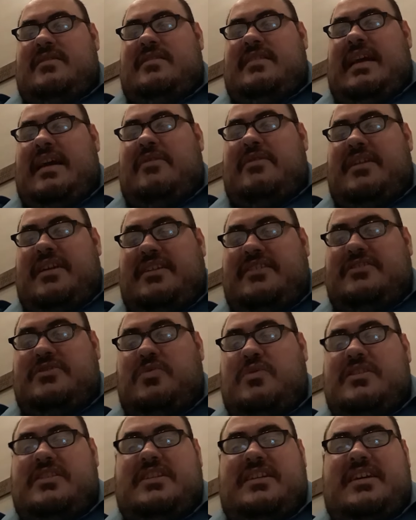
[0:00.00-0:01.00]
Now, here's
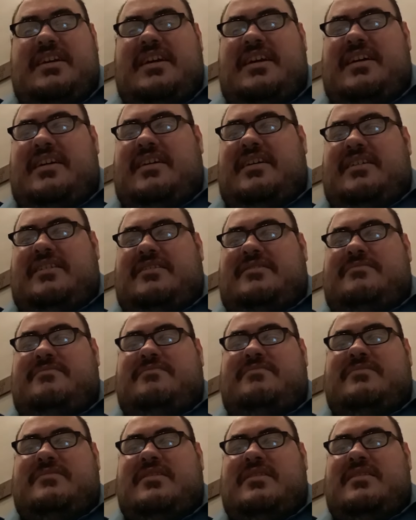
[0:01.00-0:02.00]
what the
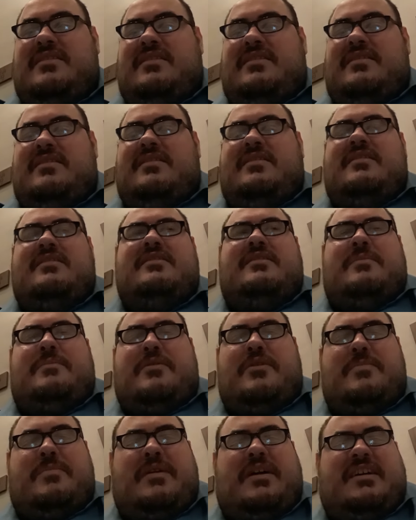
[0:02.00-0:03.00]

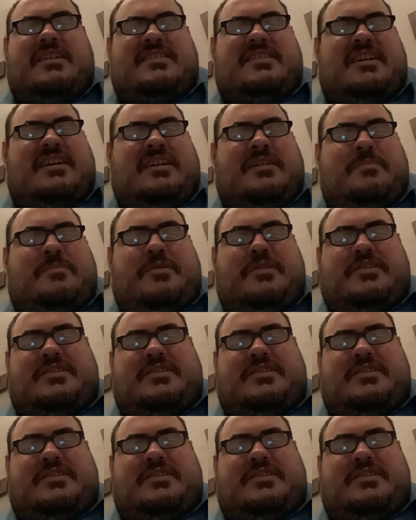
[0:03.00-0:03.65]
Bird Box book